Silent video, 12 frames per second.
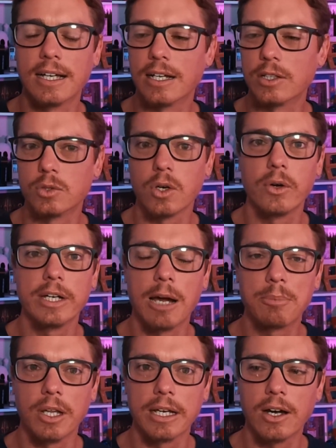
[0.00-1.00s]
growing
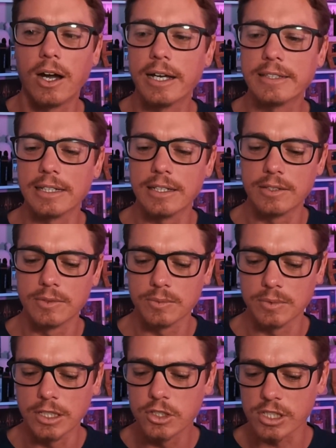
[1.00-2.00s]
up like I did
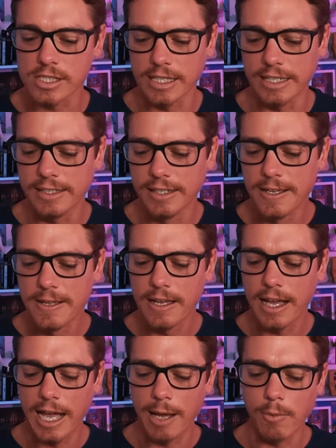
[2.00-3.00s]
religiously,
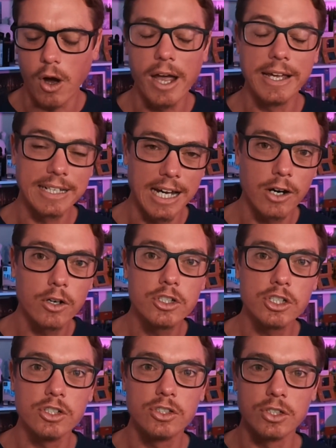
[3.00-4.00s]
I encourage
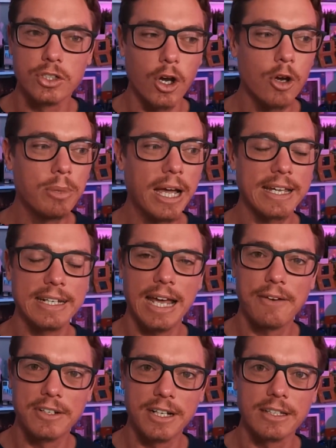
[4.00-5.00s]
you to go back and
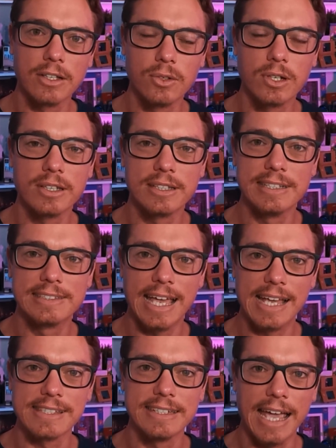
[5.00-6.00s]
have another look at this
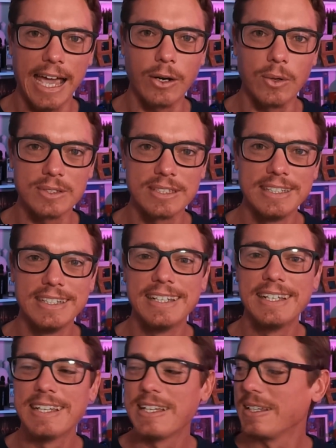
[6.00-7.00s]
as an adult.
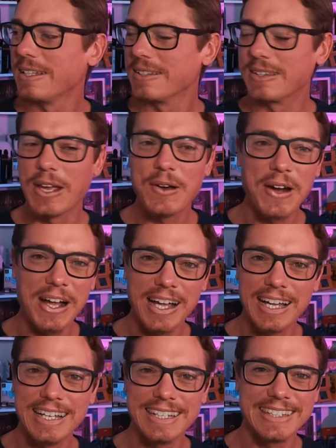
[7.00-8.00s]
There
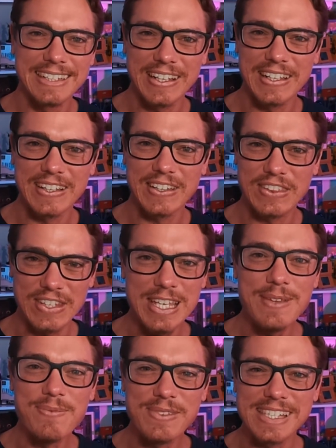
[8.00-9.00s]
are
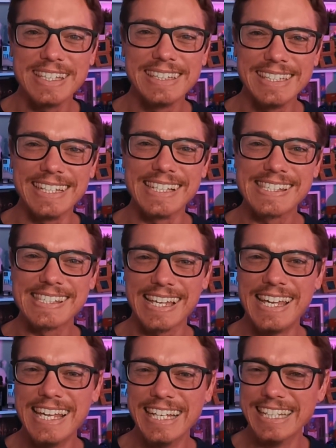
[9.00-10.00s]
themes in this
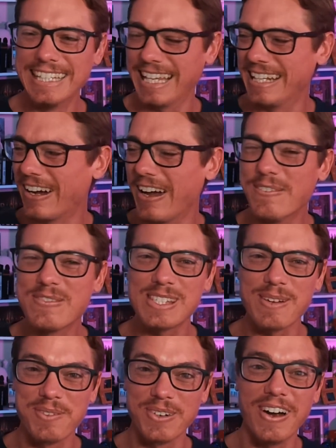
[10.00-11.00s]
that I'm
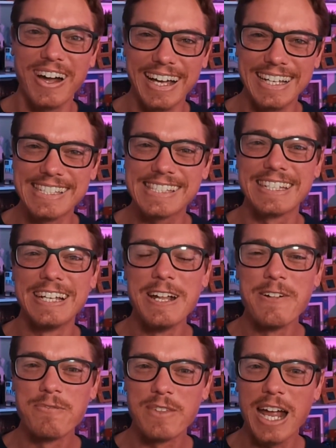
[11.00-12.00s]
surprised
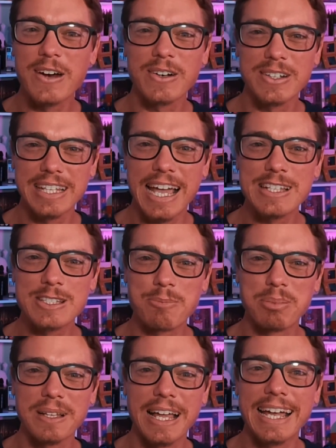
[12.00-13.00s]
they were allowed to
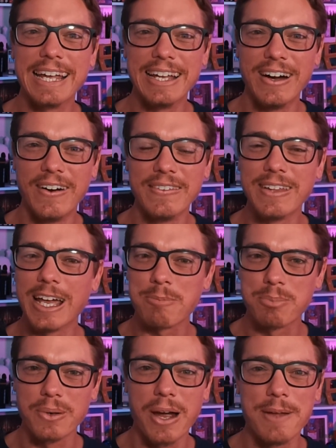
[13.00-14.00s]
play on like
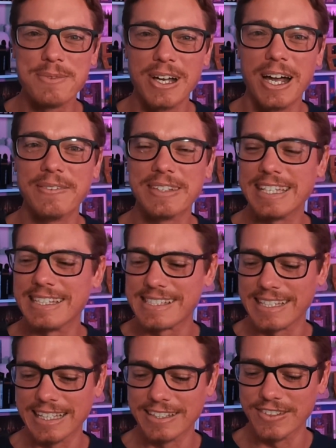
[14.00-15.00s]
primetime kids
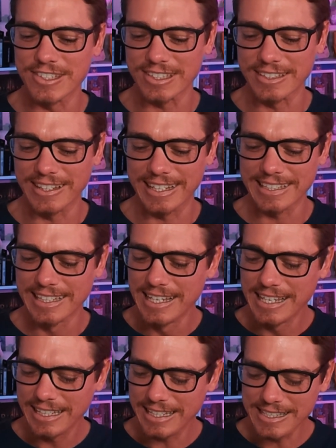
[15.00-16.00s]
television. Like
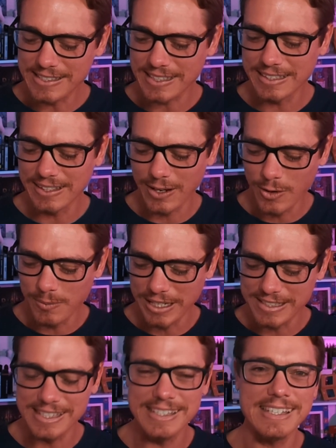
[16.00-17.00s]
he's
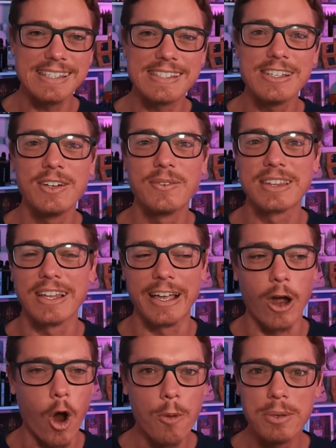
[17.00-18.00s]
dealing with like
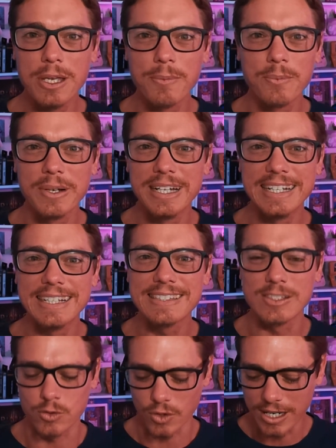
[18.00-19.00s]
opium rings,
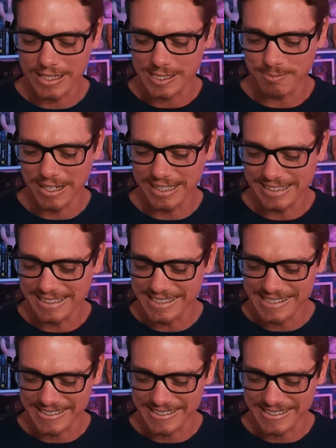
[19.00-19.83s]
drug smugglers,